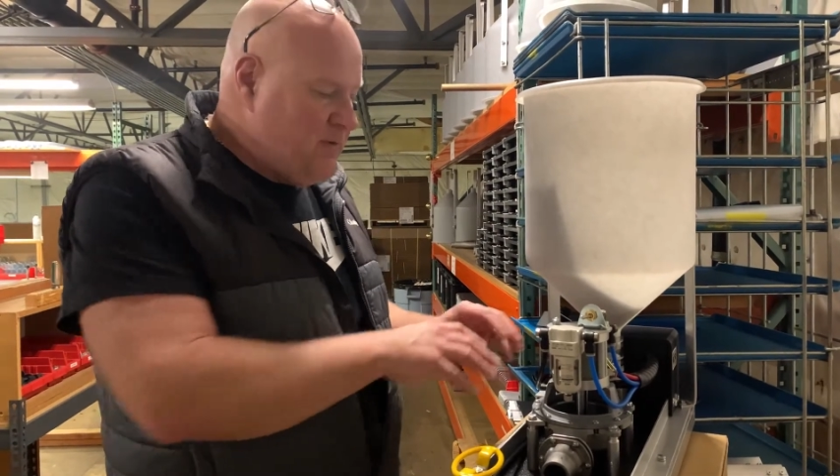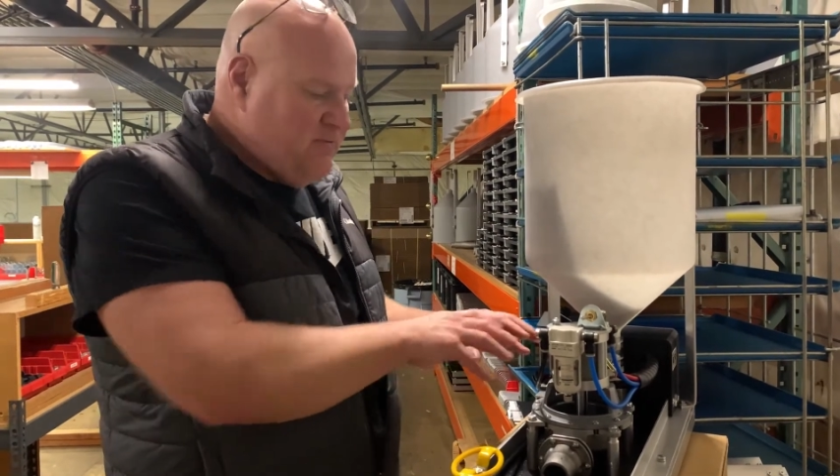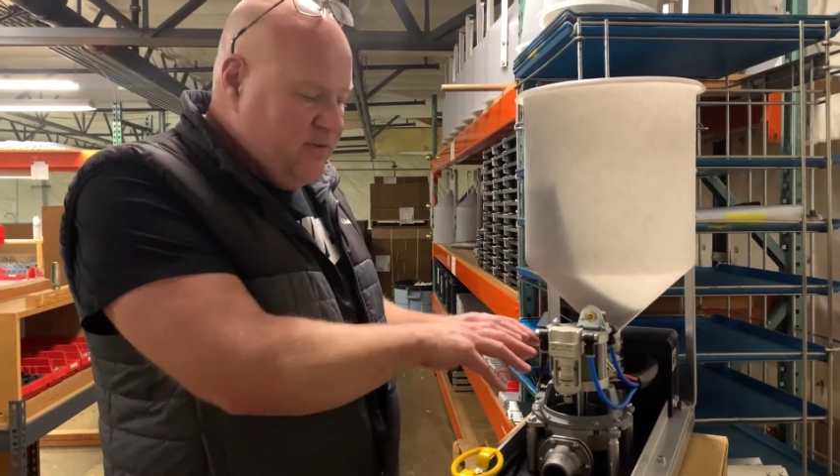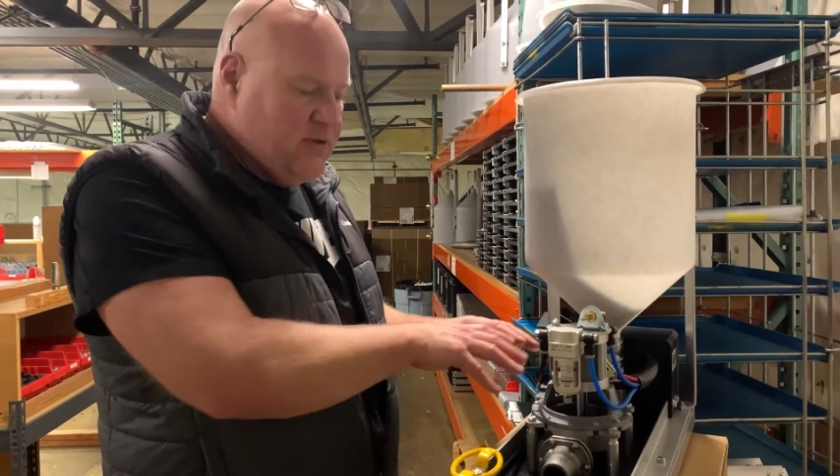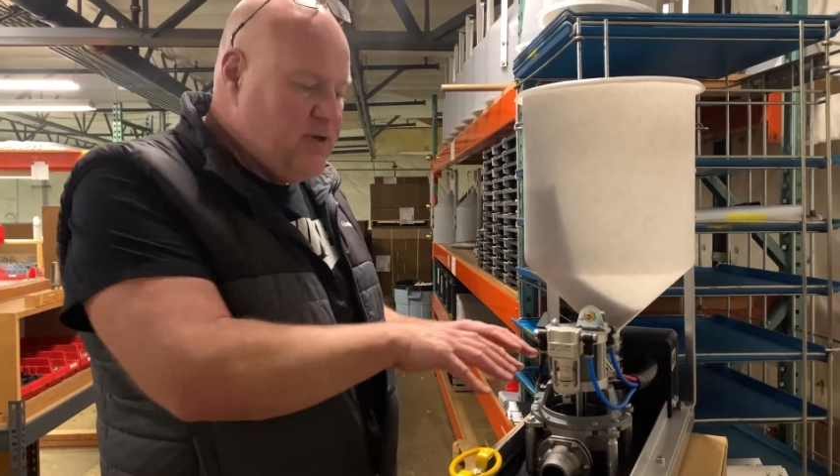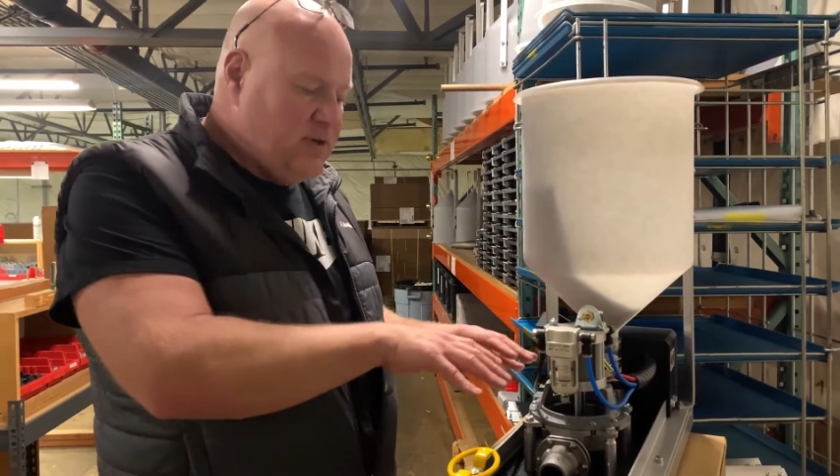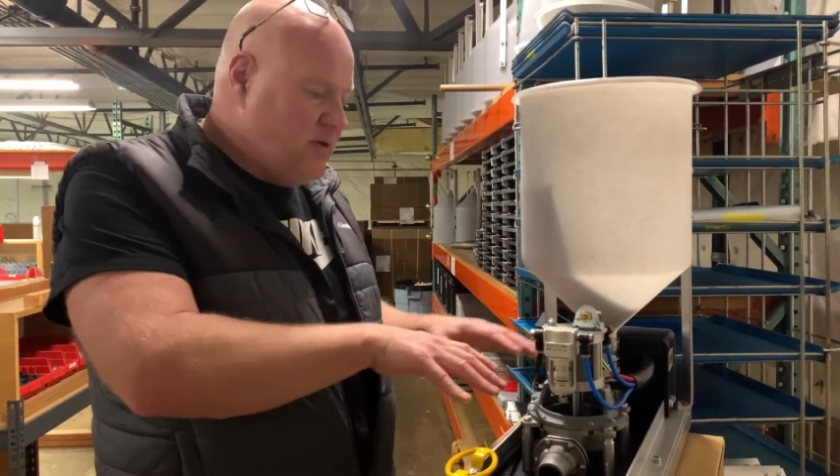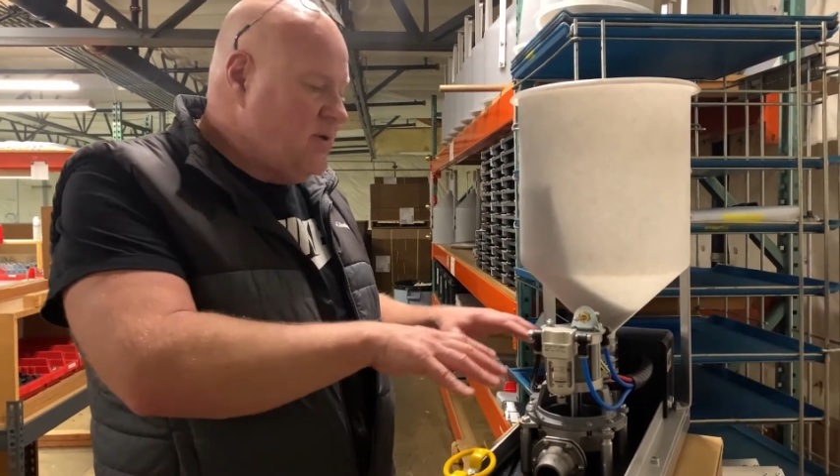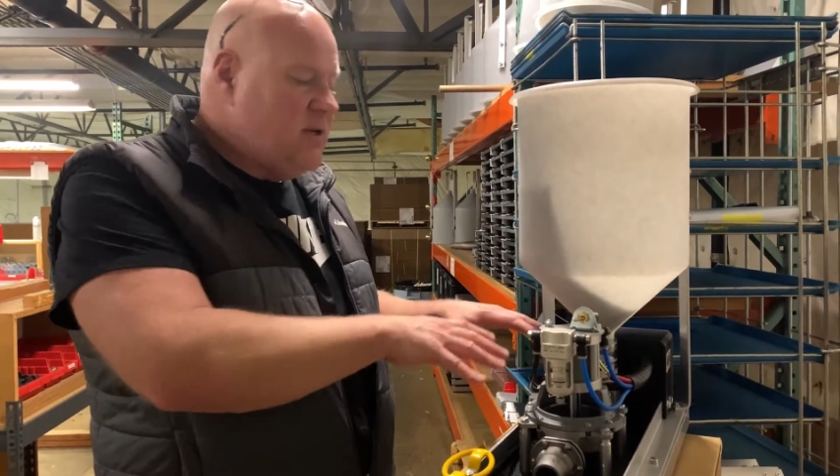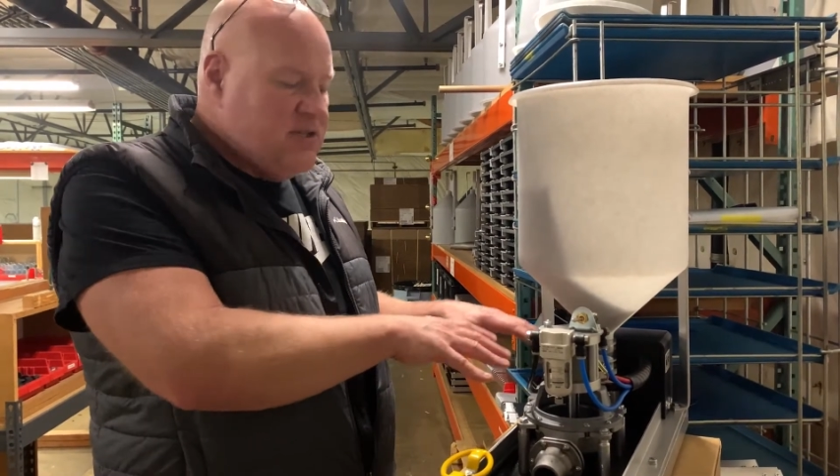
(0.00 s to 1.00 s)
and fill
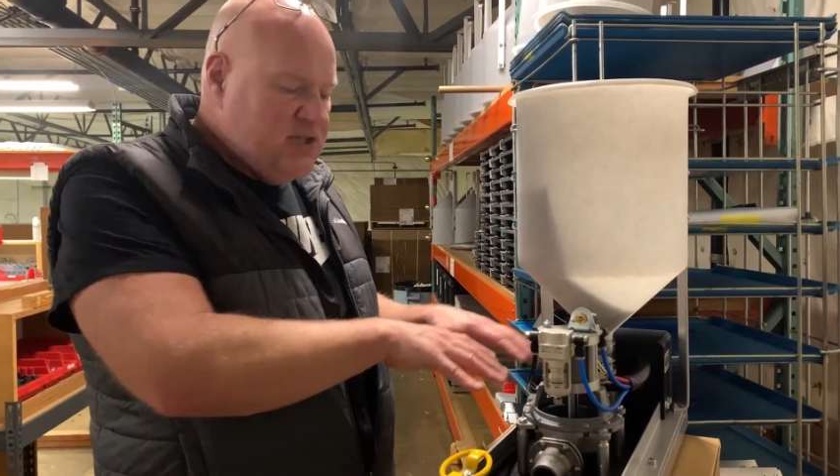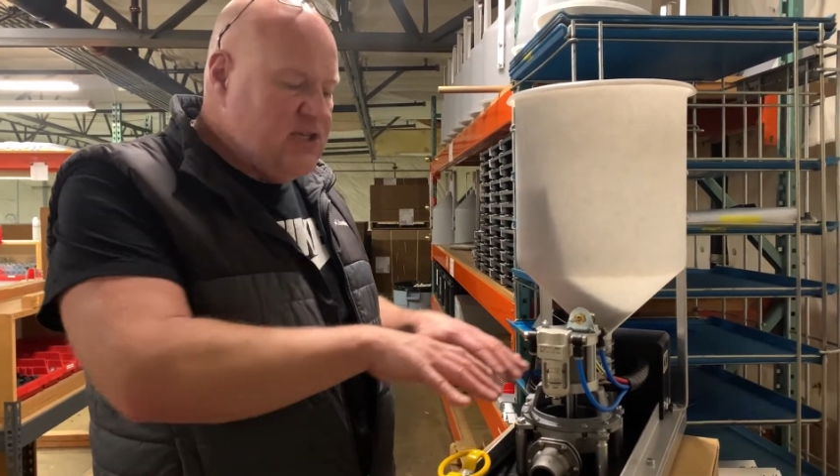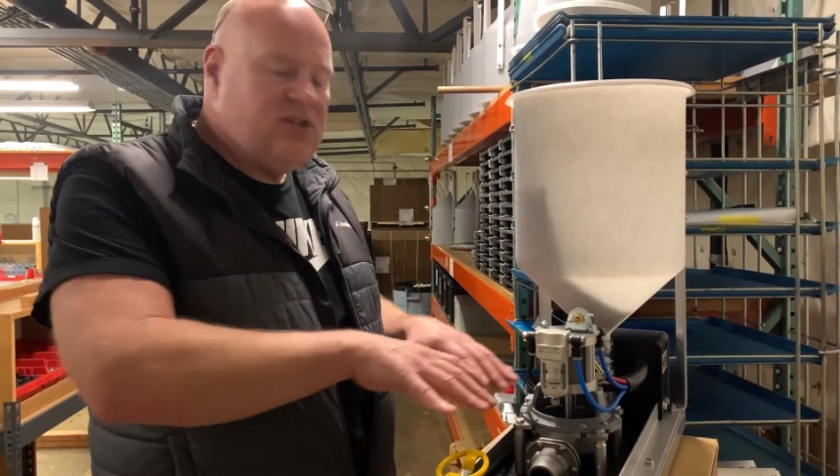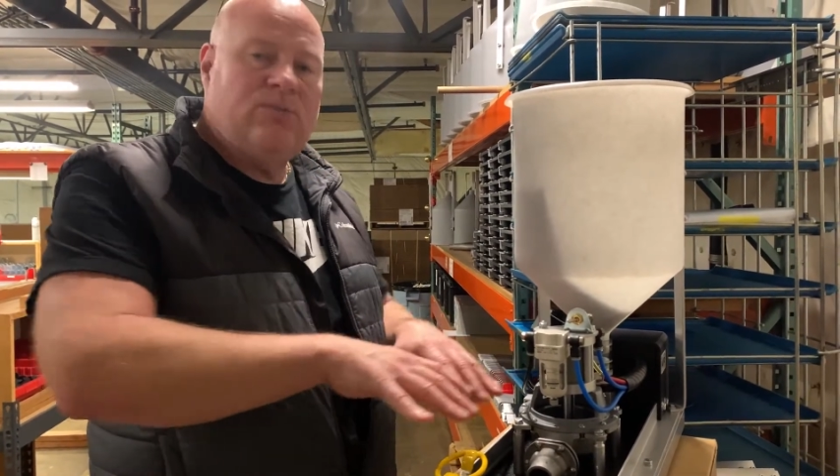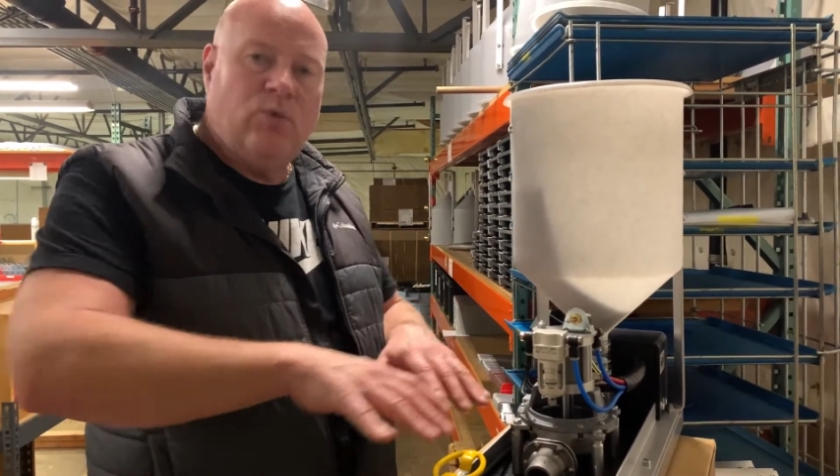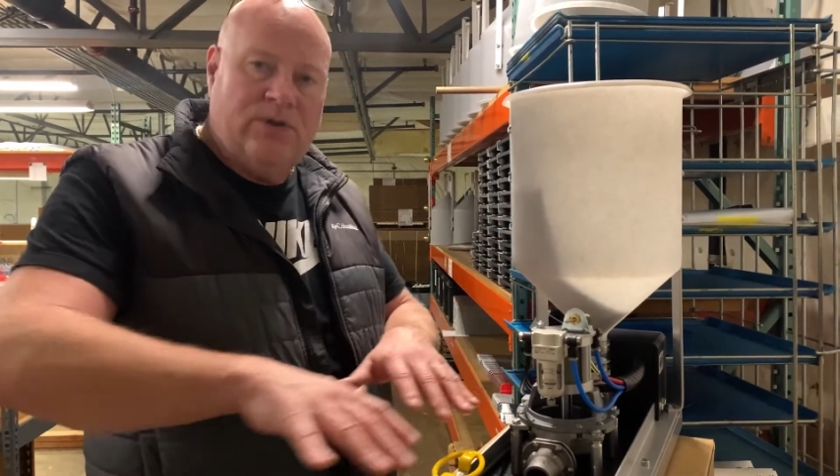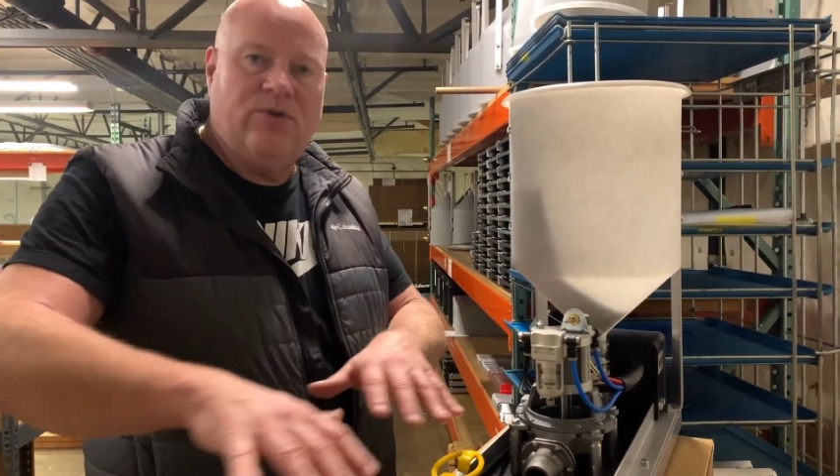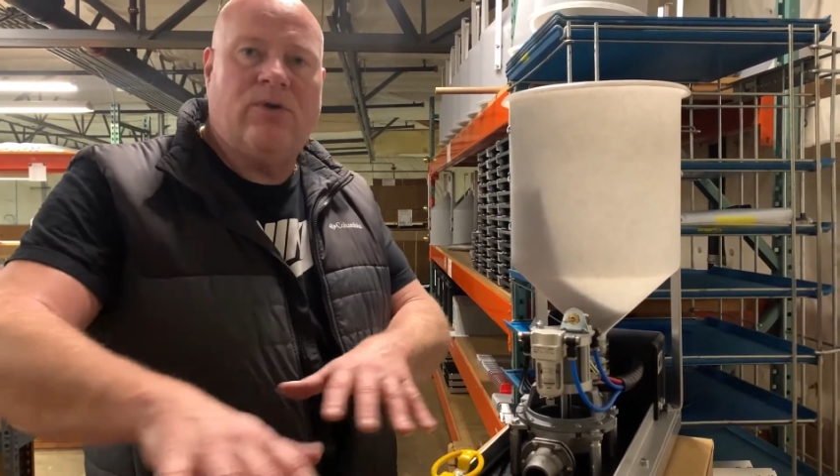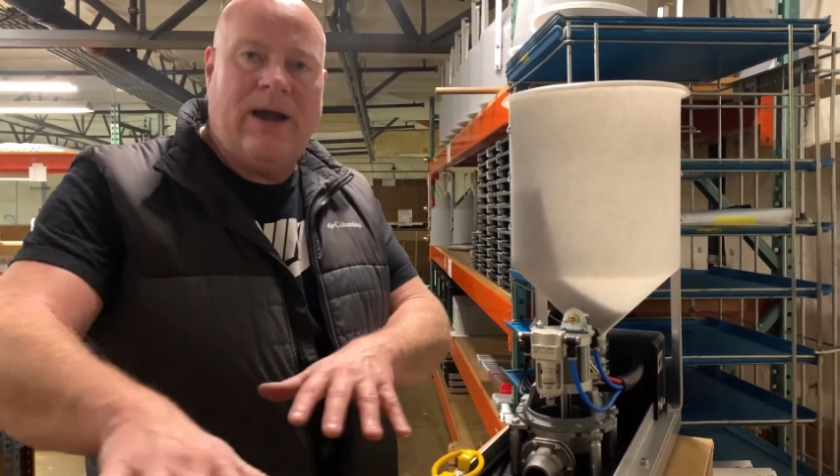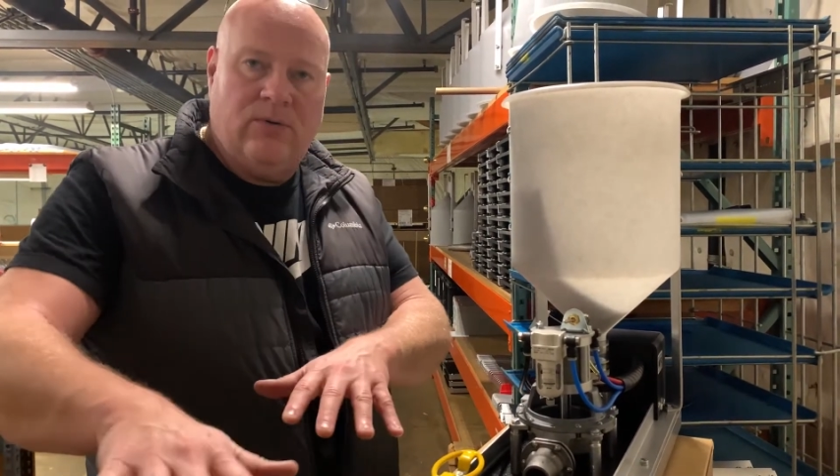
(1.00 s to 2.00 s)
your system with
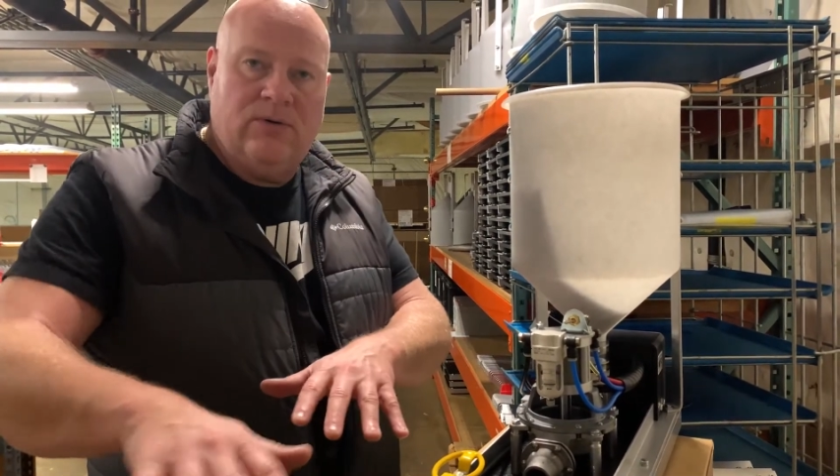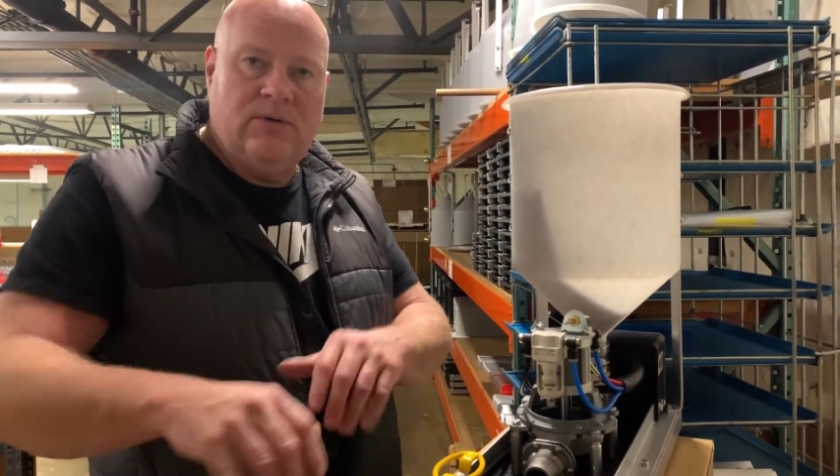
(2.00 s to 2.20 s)
grout.